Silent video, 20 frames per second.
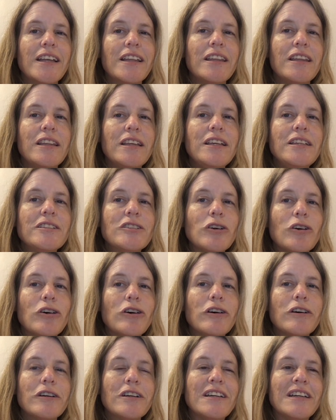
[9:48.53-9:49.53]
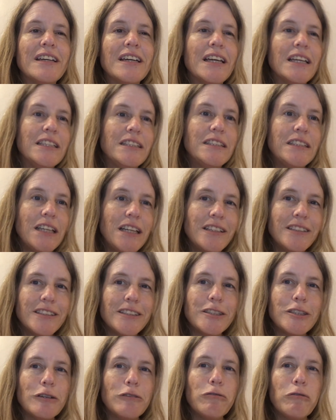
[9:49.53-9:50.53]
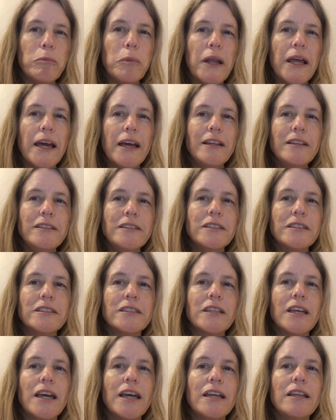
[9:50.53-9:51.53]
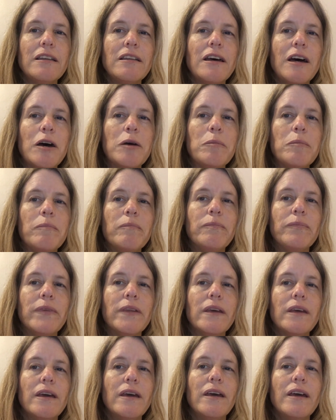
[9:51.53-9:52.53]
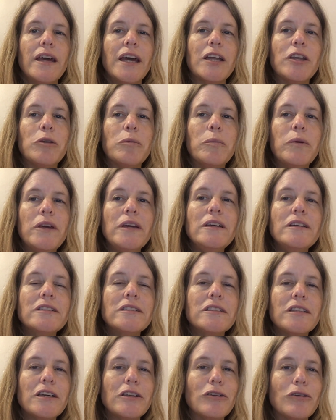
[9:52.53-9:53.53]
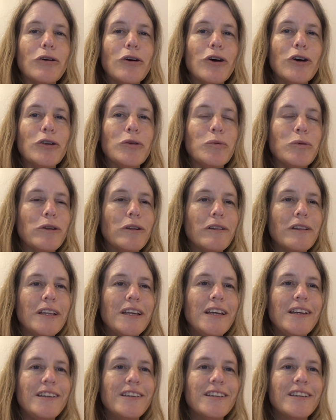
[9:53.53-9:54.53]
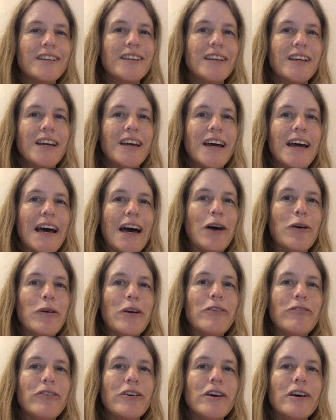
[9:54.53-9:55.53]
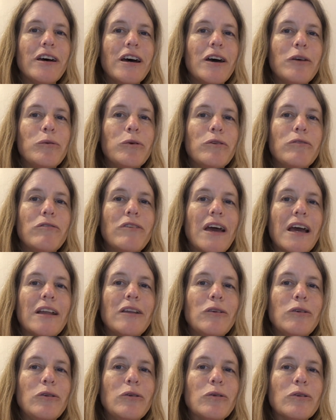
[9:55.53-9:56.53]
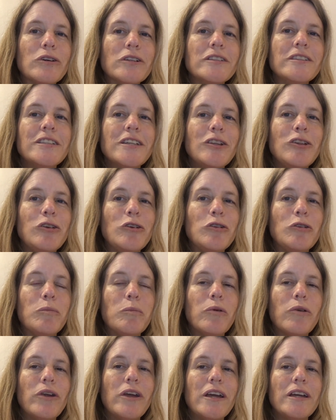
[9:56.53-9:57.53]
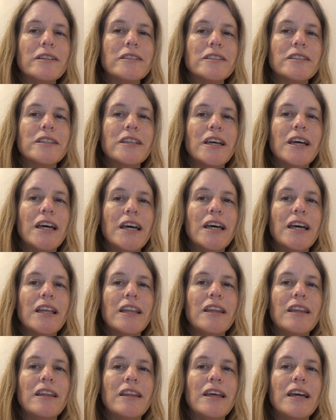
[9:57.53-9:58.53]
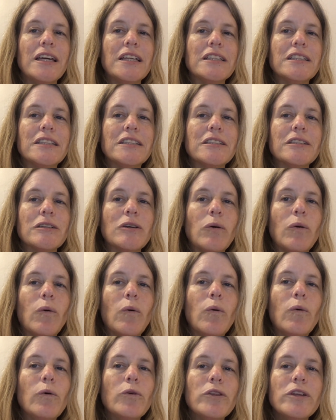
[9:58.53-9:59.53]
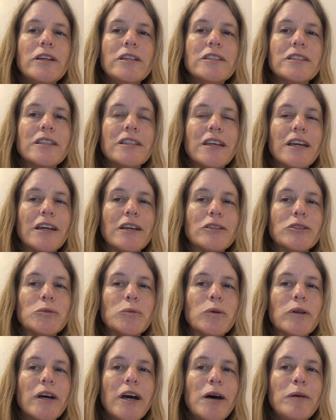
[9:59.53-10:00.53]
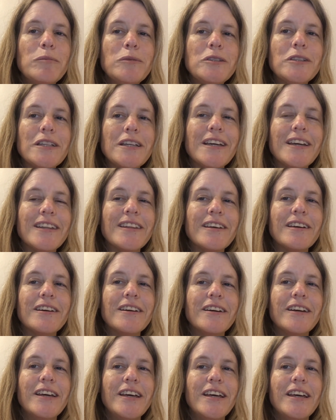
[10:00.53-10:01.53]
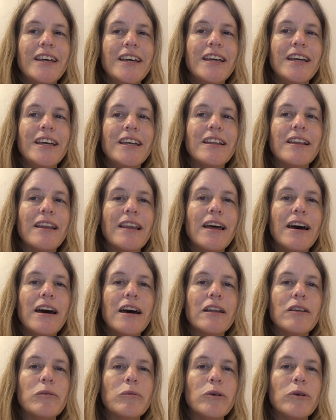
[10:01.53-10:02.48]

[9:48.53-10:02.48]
These are tentative plans, and I'm at peace that God will lead. However, I would value your continued prayers that all these things will come together in line